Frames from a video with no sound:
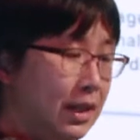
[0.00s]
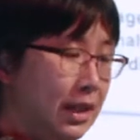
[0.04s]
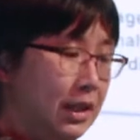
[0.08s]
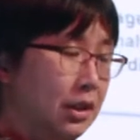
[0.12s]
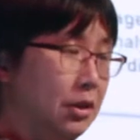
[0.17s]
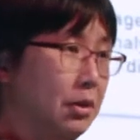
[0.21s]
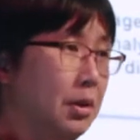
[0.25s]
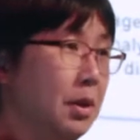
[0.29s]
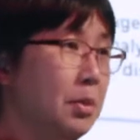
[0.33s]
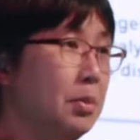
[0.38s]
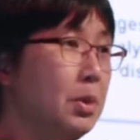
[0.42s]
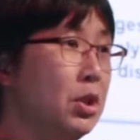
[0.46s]
in
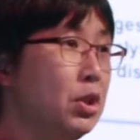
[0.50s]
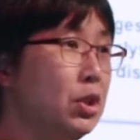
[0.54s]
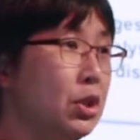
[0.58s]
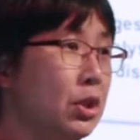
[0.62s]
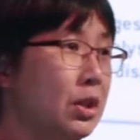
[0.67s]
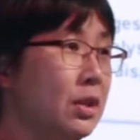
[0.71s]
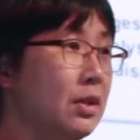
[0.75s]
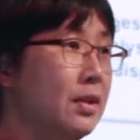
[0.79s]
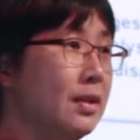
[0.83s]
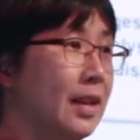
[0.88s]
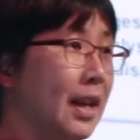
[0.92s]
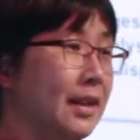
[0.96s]
the
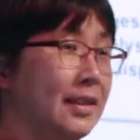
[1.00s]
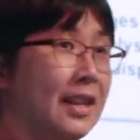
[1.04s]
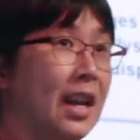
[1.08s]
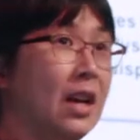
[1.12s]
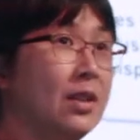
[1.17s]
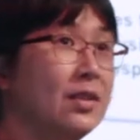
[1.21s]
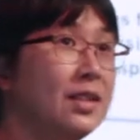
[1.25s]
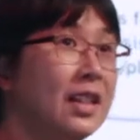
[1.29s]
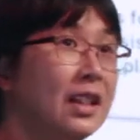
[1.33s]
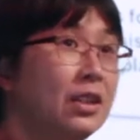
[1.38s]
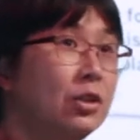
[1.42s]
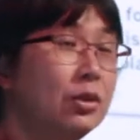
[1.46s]
images? That's
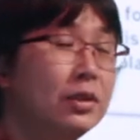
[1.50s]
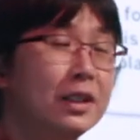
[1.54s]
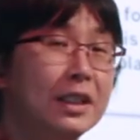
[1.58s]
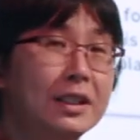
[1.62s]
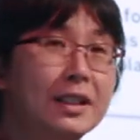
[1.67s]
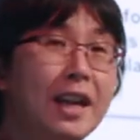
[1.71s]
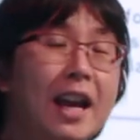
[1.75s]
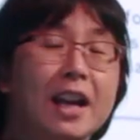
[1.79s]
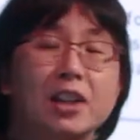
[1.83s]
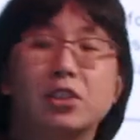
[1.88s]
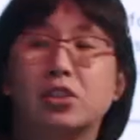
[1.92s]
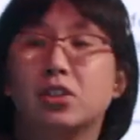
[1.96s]
our signal
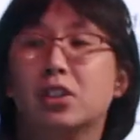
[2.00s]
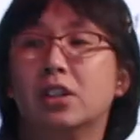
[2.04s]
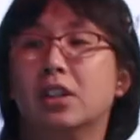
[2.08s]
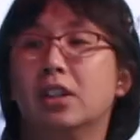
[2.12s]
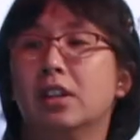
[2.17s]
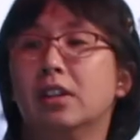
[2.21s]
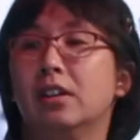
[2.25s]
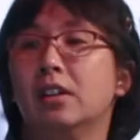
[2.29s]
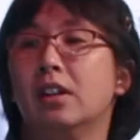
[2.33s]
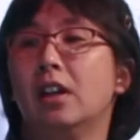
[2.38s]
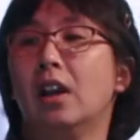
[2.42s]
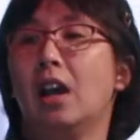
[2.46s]

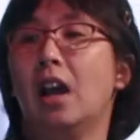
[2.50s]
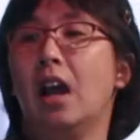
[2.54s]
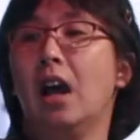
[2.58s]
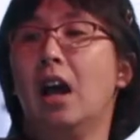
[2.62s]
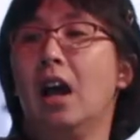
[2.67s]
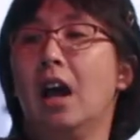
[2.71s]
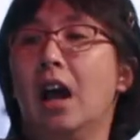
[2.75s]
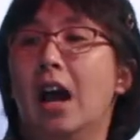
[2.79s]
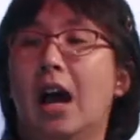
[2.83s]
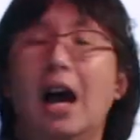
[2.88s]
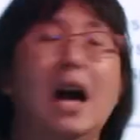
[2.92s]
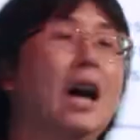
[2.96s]
detection.
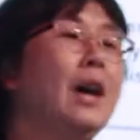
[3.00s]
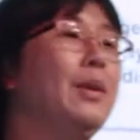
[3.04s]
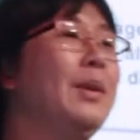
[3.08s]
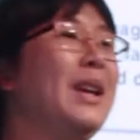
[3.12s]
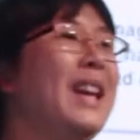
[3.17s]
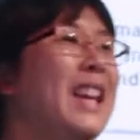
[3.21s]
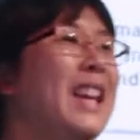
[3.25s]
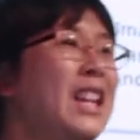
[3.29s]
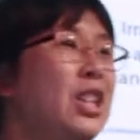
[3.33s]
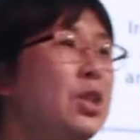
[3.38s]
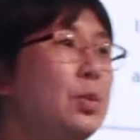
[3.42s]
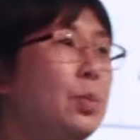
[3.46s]

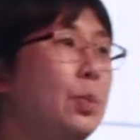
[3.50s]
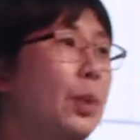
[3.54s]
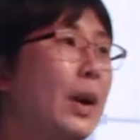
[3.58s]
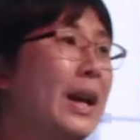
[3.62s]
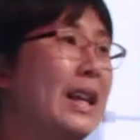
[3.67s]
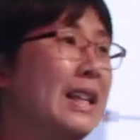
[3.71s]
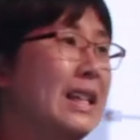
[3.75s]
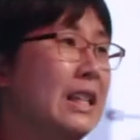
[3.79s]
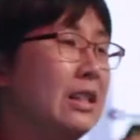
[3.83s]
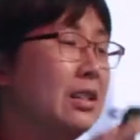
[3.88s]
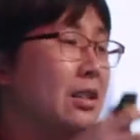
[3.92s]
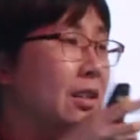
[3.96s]
Each
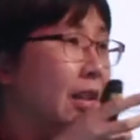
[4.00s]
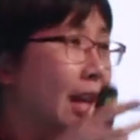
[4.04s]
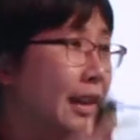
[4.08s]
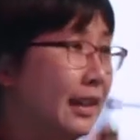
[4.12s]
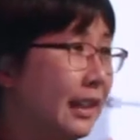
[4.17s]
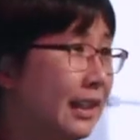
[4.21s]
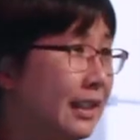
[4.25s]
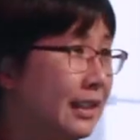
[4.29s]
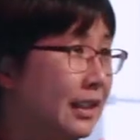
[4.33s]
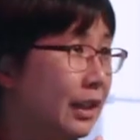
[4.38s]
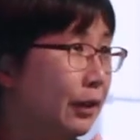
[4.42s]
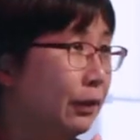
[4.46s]
brain is
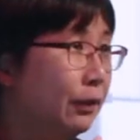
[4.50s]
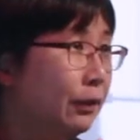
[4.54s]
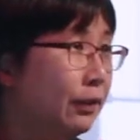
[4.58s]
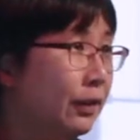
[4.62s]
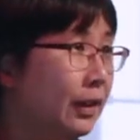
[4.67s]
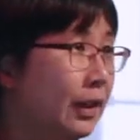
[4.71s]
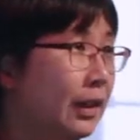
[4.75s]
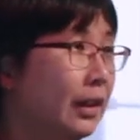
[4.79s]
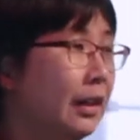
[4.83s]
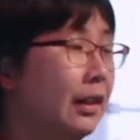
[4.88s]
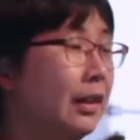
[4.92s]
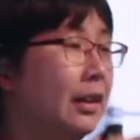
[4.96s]
slightly
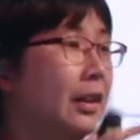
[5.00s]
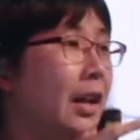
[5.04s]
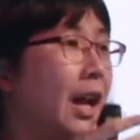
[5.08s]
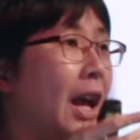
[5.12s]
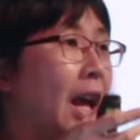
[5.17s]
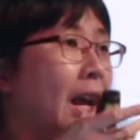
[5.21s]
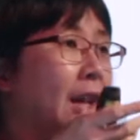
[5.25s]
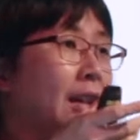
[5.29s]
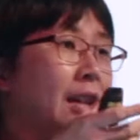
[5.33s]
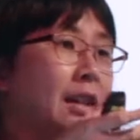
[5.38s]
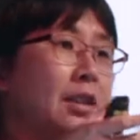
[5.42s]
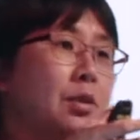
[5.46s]
different,
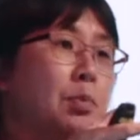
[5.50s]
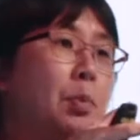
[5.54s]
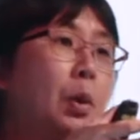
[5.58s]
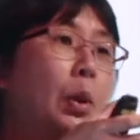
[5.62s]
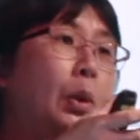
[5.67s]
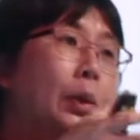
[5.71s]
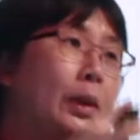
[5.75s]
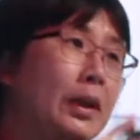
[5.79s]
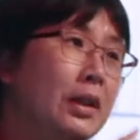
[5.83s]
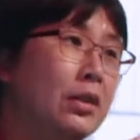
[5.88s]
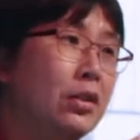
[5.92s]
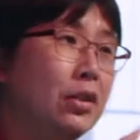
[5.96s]
and it's
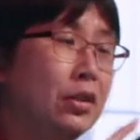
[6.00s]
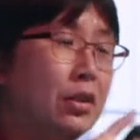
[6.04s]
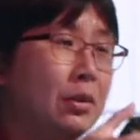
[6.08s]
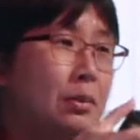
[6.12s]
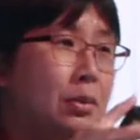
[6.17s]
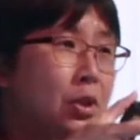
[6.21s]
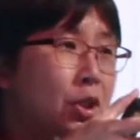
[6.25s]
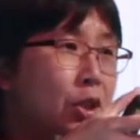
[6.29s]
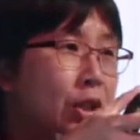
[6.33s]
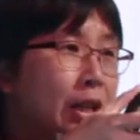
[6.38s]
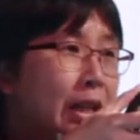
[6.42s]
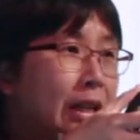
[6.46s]
put into the
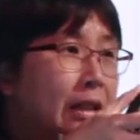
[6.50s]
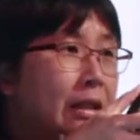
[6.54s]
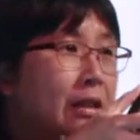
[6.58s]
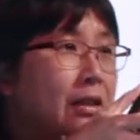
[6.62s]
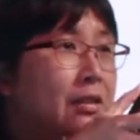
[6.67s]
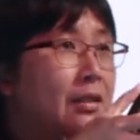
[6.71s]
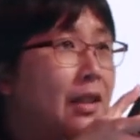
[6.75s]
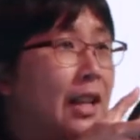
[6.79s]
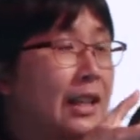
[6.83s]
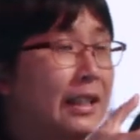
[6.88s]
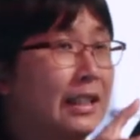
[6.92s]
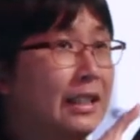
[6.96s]
machine in a
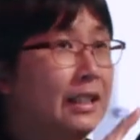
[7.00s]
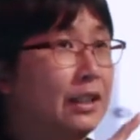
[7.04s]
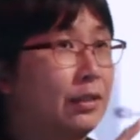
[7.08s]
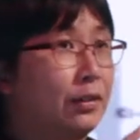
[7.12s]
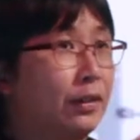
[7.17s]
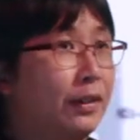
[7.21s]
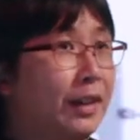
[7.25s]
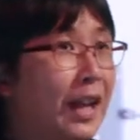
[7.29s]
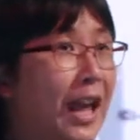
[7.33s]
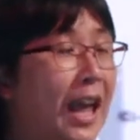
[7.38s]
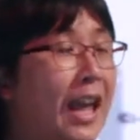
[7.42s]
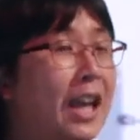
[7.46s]
slightly
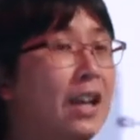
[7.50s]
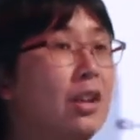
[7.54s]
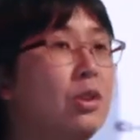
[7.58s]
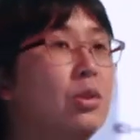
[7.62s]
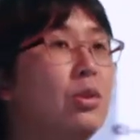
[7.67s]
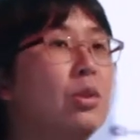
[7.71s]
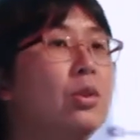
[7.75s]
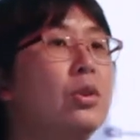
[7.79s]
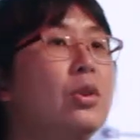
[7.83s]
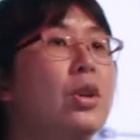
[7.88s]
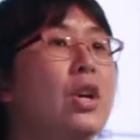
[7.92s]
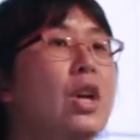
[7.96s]
different
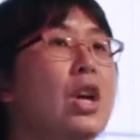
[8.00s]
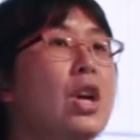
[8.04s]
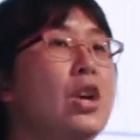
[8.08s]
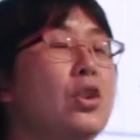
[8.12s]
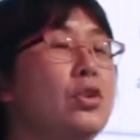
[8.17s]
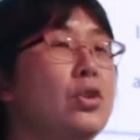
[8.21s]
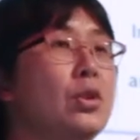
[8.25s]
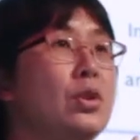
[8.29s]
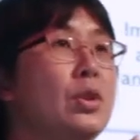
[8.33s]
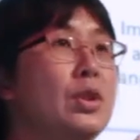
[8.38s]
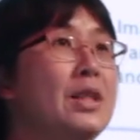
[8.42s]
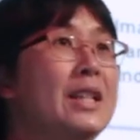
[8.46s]
angle.
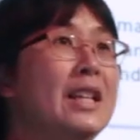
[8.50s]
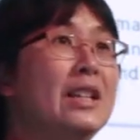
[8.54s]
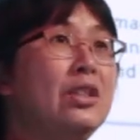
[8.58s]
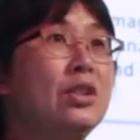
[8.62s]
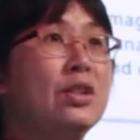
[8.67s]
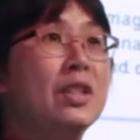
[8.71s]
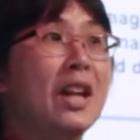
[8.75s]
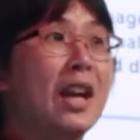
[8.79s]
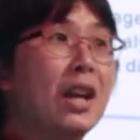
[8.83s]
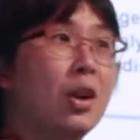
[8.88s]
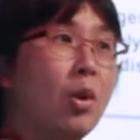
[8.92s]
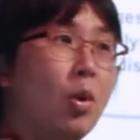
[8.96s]
So you need to
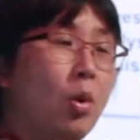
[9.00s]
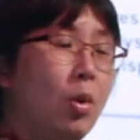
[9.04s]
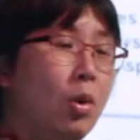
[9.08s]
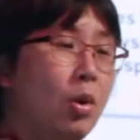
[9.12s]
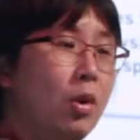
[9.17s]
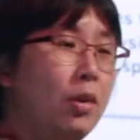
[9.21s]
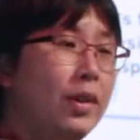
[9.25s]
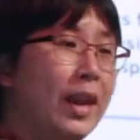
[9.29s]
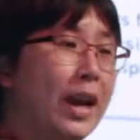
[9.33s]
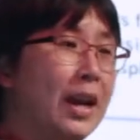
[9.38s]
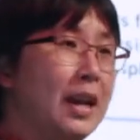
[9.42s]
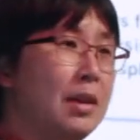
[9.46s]
take all
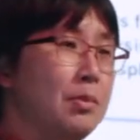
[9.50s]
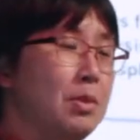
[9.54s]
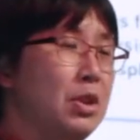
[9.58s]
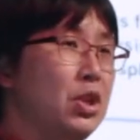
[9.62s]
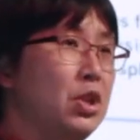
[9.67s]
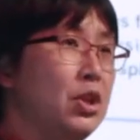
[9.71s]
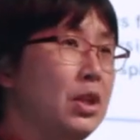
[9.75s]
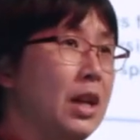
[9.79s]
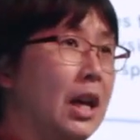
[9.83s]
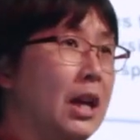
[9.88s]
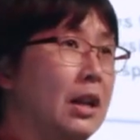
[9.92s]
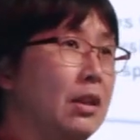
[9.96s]
of that
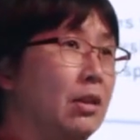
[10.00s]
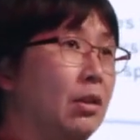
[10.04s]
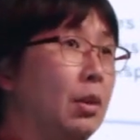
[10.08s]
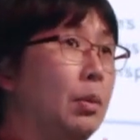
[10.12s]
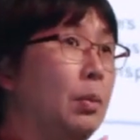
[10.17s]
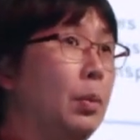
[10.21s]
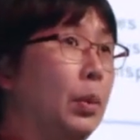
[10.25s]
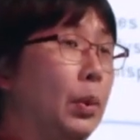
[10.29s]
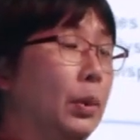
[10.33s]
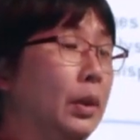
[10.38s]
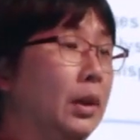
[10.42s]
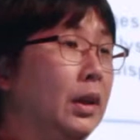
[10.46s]
image data and
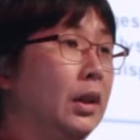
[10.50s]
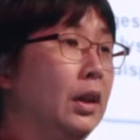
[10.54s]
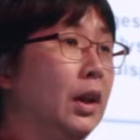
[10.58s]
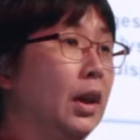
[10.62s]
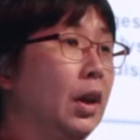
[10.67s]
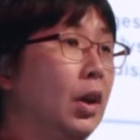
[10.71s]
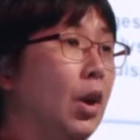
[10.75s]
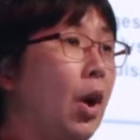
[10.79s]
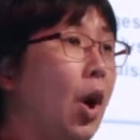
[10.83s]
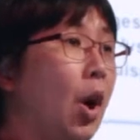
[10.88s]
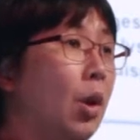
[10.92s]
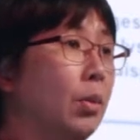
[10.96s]
put it in a
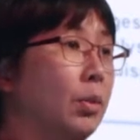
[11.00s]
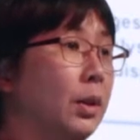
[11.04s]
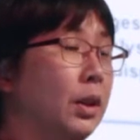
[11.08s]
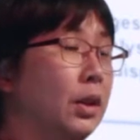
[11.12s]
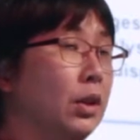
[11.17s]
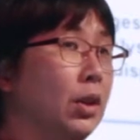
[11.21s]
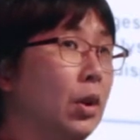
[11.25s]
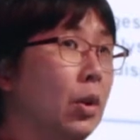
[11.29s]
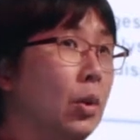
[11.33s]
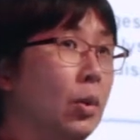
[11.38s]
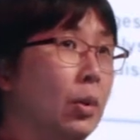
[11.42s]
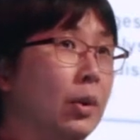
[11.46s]
common
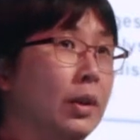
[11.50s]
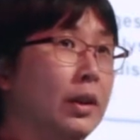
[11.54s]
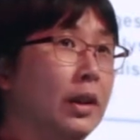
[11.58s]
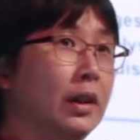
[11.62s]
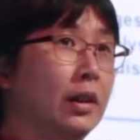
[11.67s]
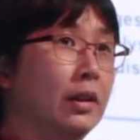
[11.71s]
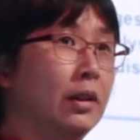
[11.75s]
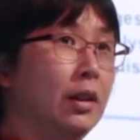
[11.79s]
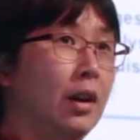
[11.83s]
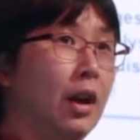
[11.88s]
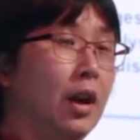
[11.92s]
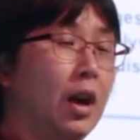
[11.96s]

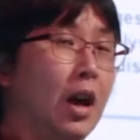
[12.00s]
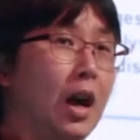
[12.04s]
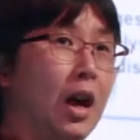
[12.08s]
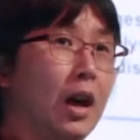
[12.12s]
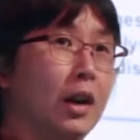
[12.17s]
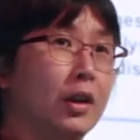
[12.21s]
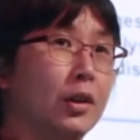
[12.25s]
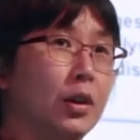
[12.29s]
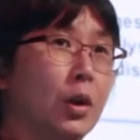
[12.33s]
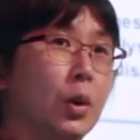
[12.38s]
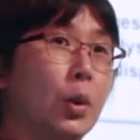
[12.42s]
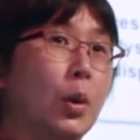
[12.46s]

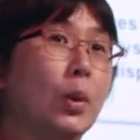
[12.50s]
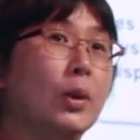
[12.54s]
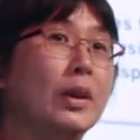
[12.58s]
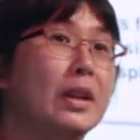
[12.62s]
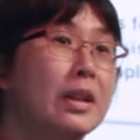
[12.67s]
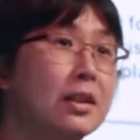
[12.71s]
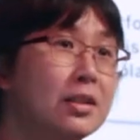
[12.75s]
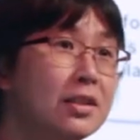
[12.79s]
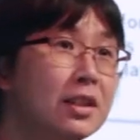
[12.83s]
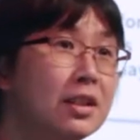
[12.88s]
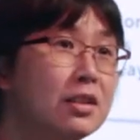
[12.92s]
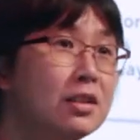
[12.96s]

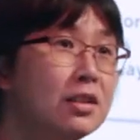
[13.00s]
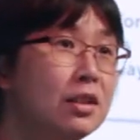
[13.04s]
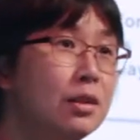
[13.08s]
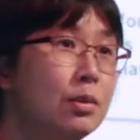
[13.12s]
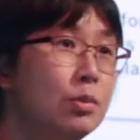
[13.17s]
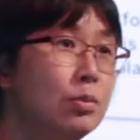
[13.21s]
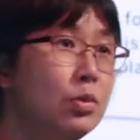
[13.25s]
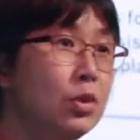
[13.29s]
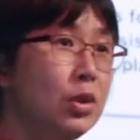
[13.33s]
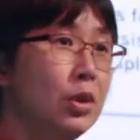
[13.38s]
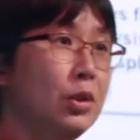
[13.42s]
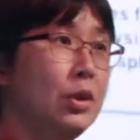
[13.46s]
coordinate
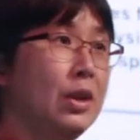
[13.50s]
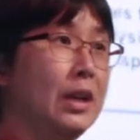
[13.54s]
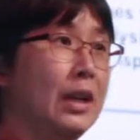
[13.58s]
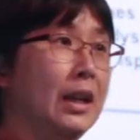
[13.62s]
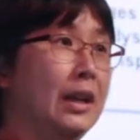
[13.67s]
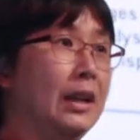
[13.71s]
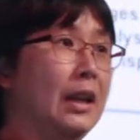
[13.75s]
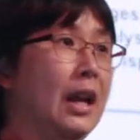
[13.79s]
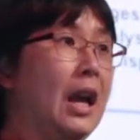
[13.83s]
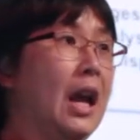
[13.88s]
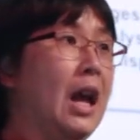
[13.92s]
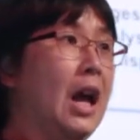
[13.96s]
system so you
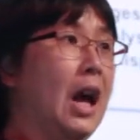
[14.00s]
can